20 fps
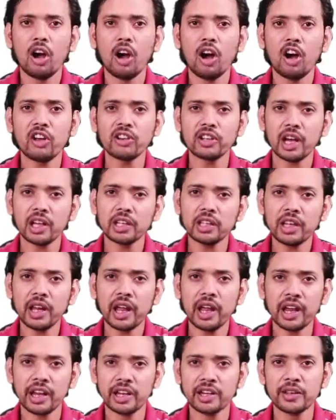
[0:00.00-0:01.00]
On the other
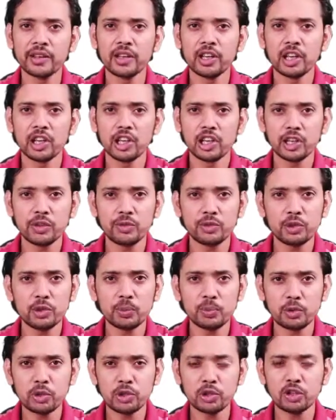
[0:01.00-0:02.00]
hand, if you
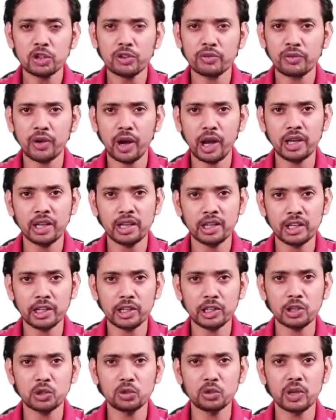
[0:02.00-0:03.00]
put your file
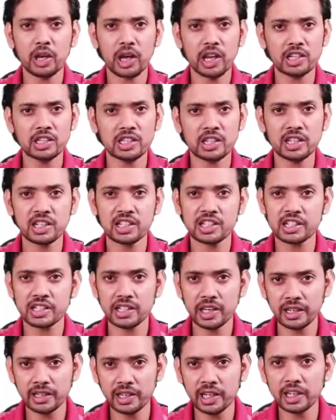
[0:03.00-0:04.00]
into S3
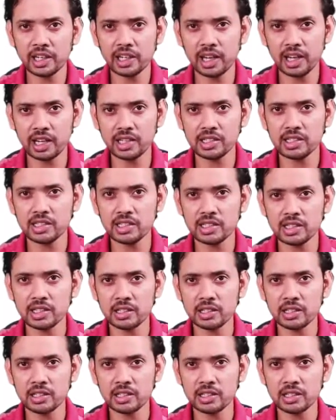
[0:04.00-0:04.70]
standard class,